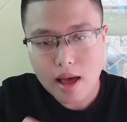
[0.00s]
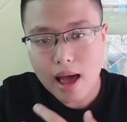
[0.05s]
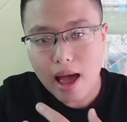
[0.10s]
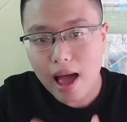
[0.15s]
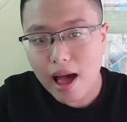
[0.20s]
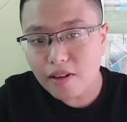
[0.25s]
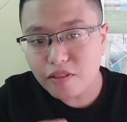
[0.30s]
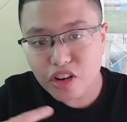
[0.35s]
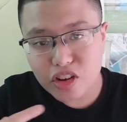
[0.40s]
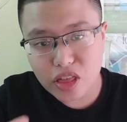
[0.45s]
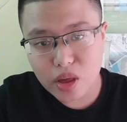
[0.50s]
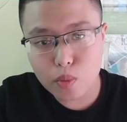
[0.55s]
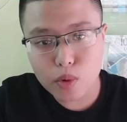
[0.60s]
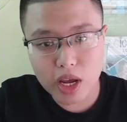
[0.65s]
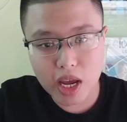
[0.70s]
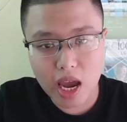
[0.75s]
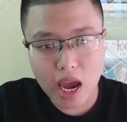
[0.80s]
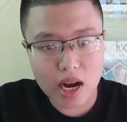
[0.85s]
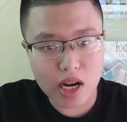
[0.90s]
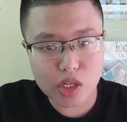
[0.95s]
Everything we
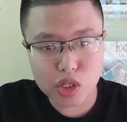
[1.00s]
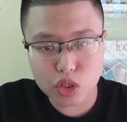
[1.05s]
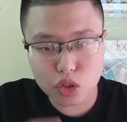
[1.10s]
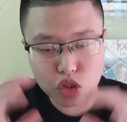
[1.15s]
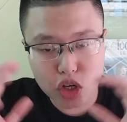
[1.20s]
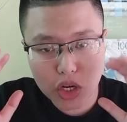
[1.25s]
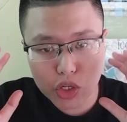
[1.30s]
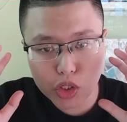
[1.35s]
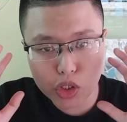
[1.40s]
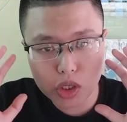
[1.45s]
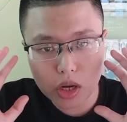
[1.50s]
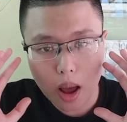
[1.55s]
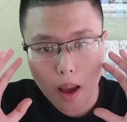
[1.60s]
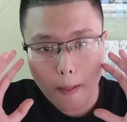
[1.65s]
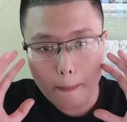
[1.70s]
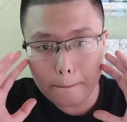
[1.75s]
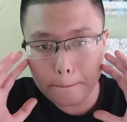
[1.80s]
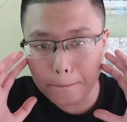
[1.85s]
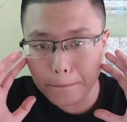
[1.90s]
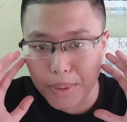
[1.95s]
gain is just
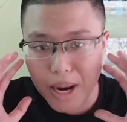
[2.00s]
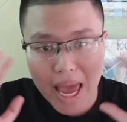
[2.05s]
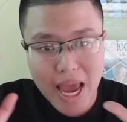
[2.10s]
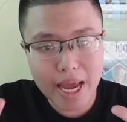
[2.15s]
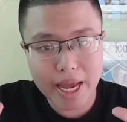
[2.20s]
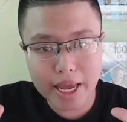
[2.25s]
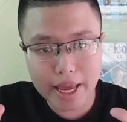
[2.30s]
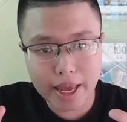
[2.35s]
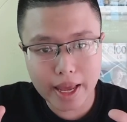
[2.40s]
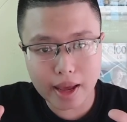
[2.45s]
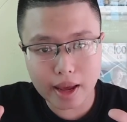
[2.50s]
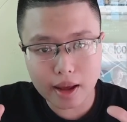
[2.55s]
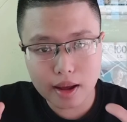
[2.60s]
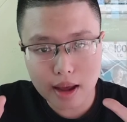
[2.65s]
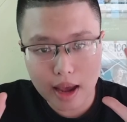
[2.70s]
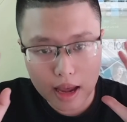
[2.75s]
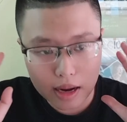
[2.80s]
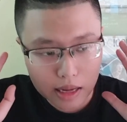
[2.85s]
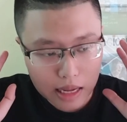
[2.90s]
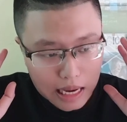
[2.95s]
blank
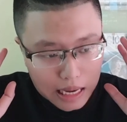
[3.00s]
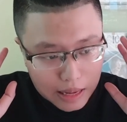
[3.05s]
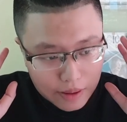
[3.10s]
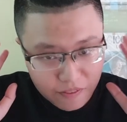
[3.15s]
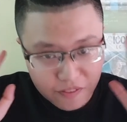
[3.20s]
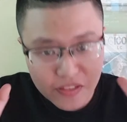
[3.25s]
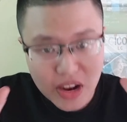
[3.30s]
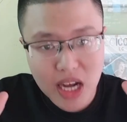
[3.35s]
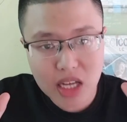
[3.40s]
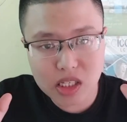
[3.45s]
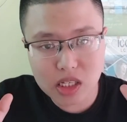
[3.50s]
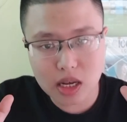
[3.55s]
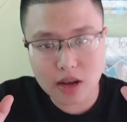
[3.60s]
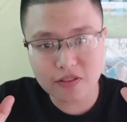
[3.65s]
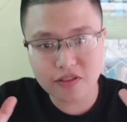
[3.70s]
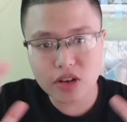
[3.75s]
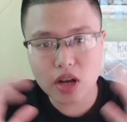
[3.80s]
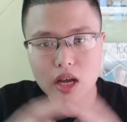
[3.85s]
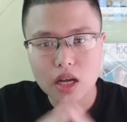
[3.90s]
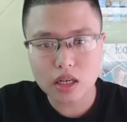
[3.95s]
and
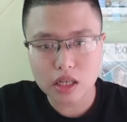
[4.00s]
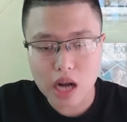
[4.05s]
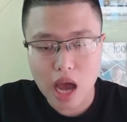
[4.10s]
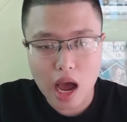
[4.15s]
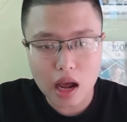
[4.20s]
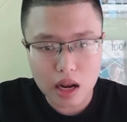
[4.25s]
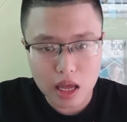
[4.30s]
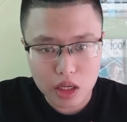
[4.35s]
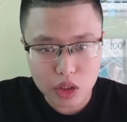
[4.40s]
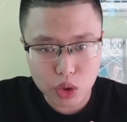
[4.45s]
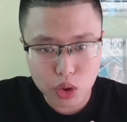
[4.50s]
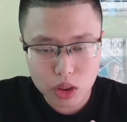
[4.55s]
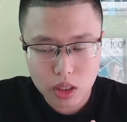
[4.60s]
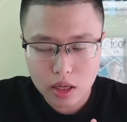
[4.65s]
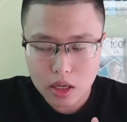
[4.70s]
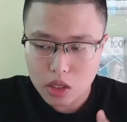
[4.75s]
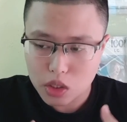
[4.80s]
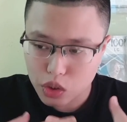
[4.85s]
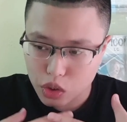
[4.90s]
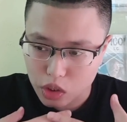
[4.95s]
ineffective knowledge.
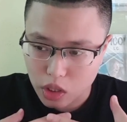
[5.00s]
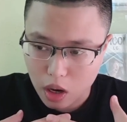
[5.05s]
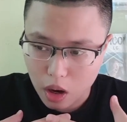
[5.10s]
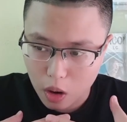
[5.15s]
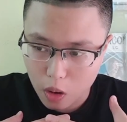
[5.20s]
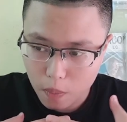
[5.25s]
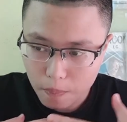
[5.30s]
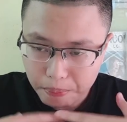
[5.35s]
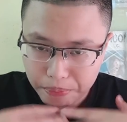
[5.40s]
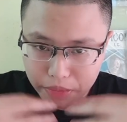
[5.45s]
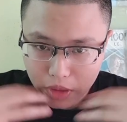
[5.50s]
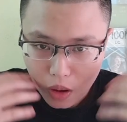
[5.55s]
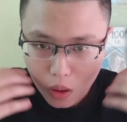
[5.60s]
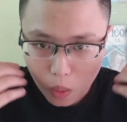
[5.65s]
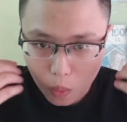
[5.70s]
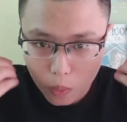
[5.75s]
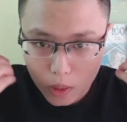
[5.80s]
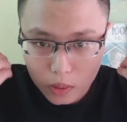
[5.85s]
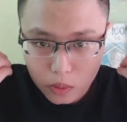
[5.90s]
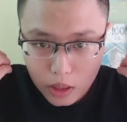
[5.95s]
So
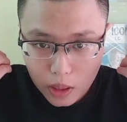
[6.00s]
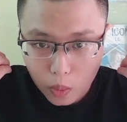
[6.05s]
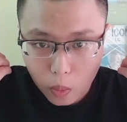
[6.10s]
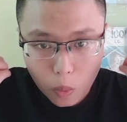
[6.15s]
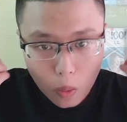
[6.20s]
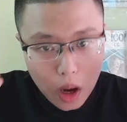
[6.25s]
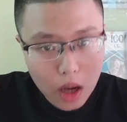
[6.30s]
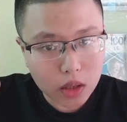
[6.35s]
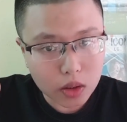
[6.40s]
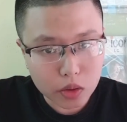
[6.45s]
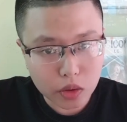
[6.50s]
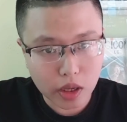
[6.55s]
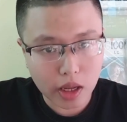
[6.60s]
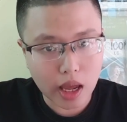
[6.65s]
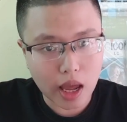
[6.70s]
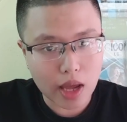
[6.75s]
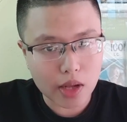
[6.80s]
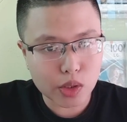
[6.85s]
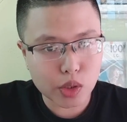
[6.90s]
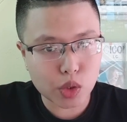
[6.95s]
what I want you
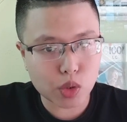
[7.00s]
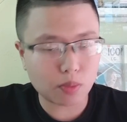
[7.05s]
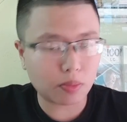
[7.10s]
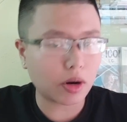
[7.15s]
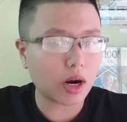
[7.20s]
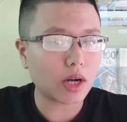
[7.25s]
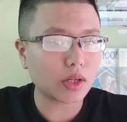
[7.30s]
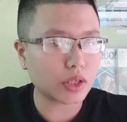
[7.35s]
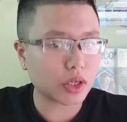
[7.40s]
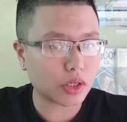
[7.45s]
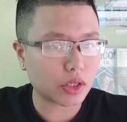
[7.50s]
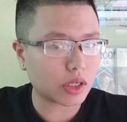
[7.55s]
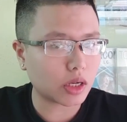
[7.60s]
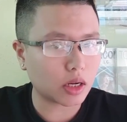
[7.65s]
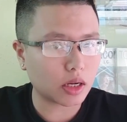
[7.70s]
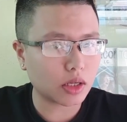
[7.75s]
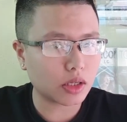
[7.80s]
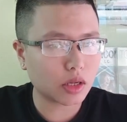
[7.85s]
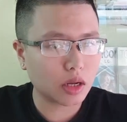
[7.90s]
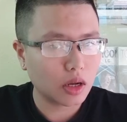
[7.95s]
guys to practice
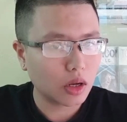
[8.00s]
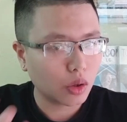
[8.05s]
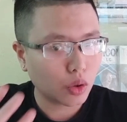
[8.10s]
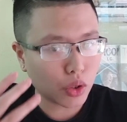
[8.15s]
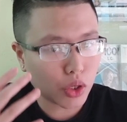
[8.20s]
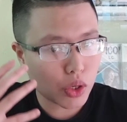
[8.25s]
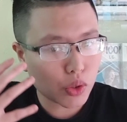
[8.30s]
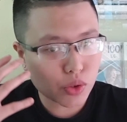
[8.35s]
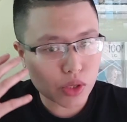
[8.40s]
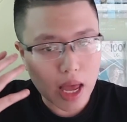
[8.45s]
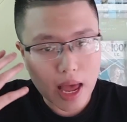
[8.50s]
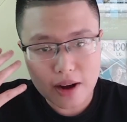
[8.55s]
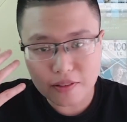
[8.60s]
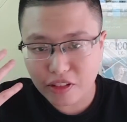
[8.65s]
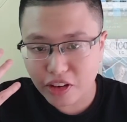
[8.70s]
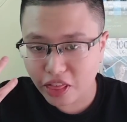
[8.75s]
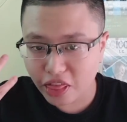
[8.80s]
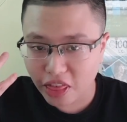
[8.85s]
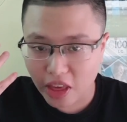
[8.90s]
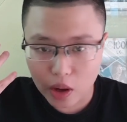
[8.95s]
is, you use
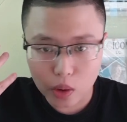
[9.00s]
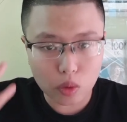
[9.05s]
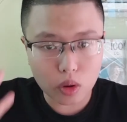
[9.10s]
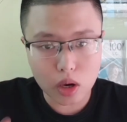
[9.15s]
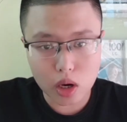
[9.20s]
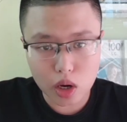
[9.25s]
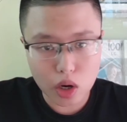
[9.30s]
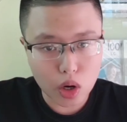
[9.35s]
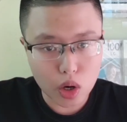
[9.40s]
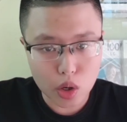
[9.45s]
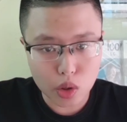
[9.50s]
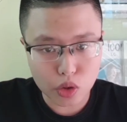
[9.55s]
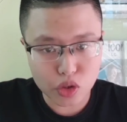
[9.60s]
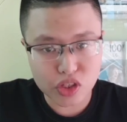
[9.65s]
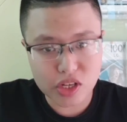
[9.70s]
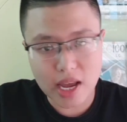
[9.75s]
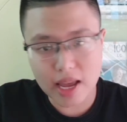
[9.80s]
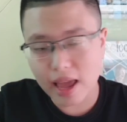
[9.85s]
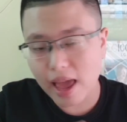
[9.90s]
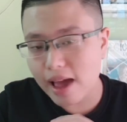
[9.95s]
everything you learn, you
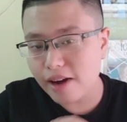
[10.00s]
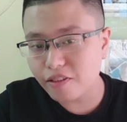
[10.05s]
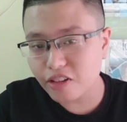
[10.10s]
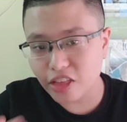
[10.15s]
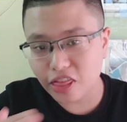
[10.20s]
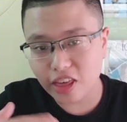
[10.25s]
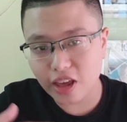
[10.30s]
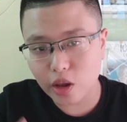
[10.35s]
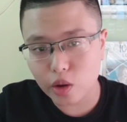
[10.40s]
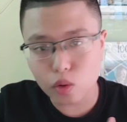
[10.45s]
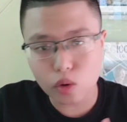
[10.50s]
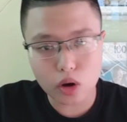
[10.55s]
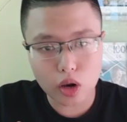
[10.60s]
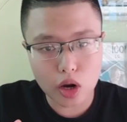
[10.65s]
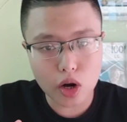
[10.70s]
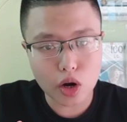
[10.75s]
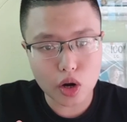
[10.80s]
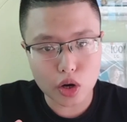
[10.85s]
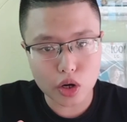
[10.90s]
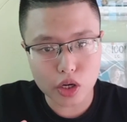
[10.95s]
take everything you
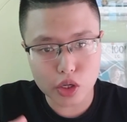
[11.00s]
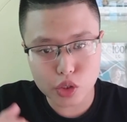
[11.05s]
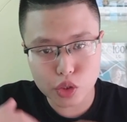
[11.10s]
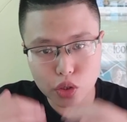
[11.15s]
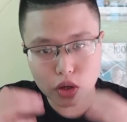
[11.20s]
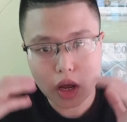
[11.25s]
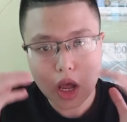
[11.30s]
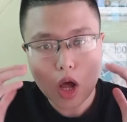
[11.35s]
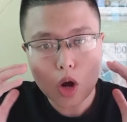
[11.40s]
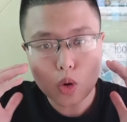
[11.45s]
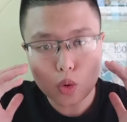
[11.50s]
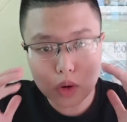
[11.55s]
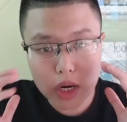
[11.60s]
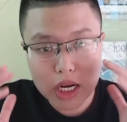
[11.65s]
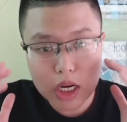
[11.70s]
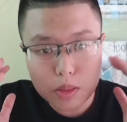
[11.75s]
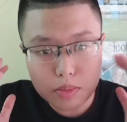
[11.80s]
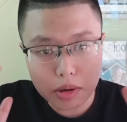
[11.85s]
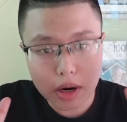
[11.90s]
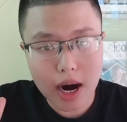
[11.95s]
learn into
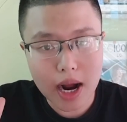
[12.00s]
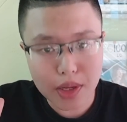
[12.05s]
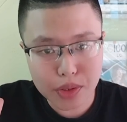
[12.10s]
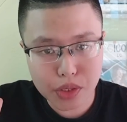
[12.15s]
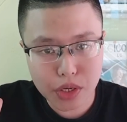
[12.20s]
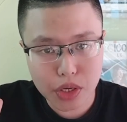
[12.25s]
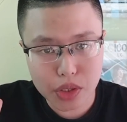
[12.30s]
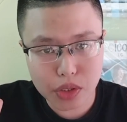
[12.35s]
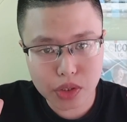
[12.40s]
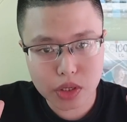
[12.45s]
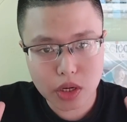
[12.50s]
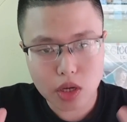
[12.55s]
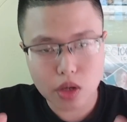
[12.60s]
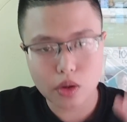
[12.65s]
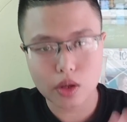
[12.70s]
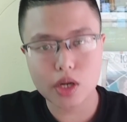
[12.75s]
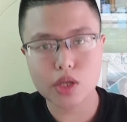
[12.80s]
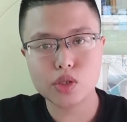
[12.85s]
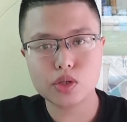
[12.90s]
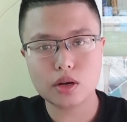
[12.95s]
real practice.
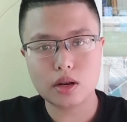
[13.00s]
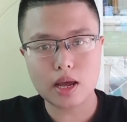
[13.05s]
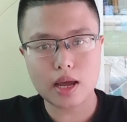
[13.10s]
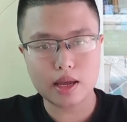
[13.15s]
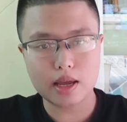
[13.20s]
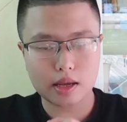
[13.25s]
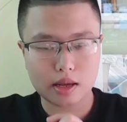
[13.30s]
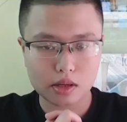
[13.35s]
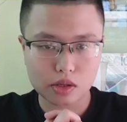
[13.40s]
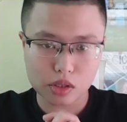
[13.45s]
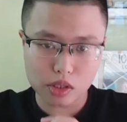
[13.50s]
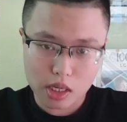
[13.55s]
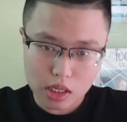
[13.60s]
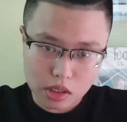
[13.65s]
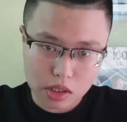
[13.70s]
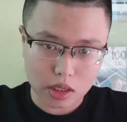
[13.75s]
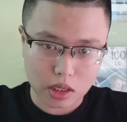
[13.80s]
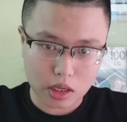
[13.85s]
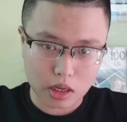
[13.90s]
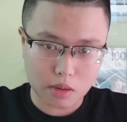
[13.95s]
You need to like sit
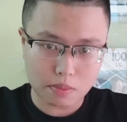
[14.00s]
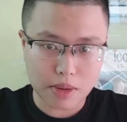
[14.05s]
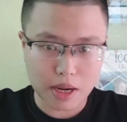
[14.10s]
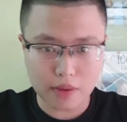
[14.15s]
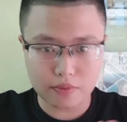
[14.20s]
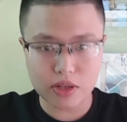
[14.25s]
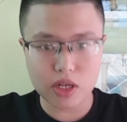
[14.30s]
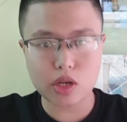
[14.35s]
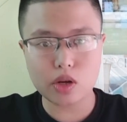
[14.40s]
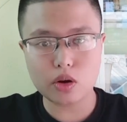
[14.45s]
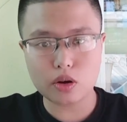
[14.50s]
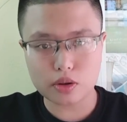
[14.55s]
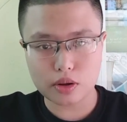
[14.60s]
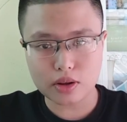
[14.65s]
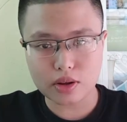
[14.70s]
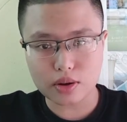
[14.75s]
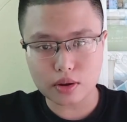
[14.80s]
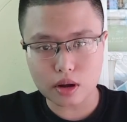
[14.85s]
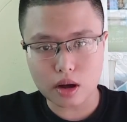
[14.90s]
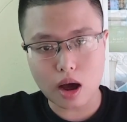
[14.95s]
here, make a
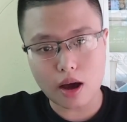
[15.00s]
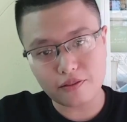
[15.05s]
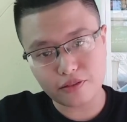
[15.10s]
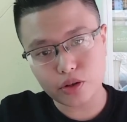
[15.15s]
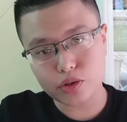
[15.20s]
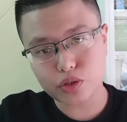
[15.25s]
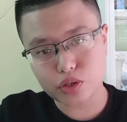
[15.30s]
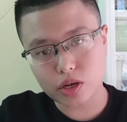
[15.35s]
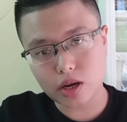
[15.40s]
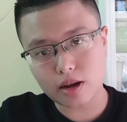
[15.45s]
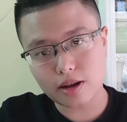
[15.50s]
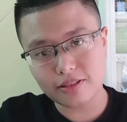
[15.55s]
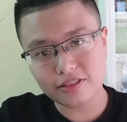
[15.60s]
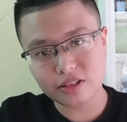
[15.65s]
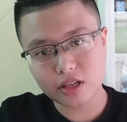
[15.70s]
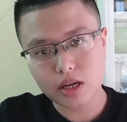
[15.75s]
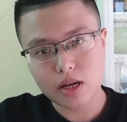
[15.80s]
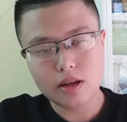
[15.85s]
video of yourself.